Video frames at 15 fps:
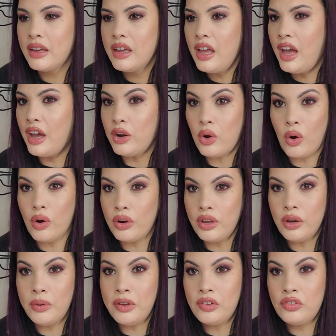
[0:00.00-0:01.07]
an
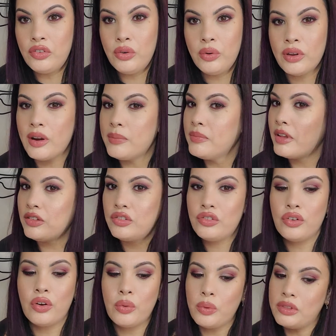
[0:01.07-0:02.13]
audio issue, and I'm not
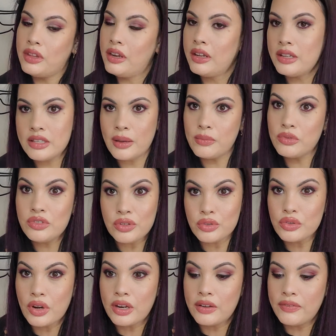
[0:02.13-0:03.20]
sure what that is. I'm still
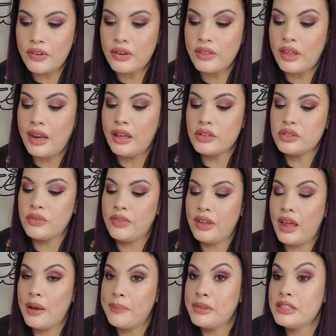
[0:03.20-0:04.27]
trying to figure that out. So if that
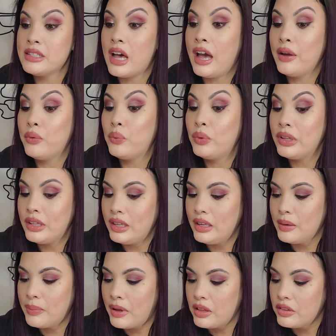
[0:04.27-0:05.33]
happens, I really
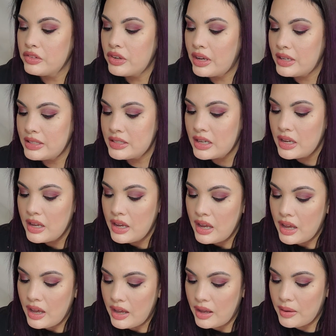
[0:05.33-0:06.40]
apologize.
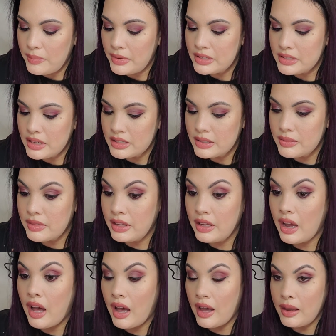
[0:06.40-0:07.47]
It's not something
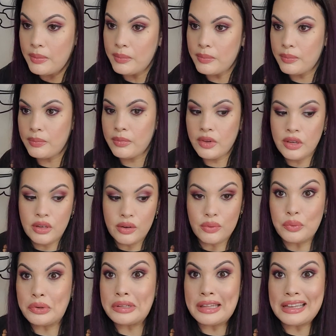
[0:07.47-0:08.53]
I'm
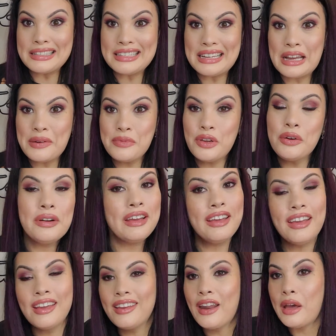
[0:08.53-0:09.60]
realizing I'm doing,
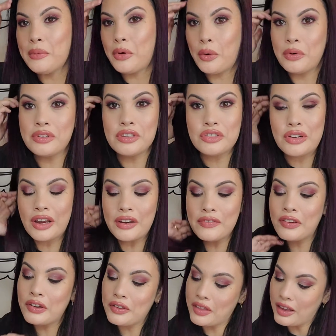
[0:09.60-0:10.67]
and I'm going to try to
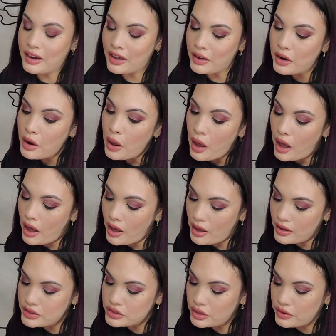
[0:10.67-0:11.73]
figure that
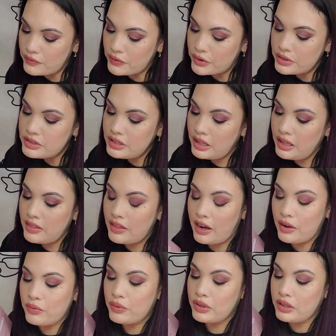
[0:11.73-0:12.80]
out. So the first thing that I
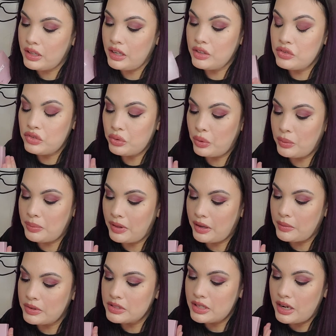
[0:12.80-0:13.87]
really enjoyed playing
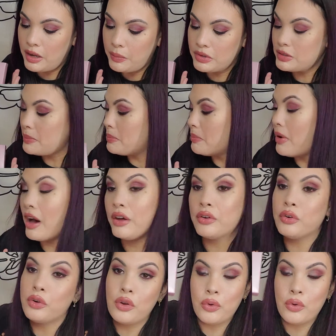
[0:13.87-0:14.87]
with today was Modern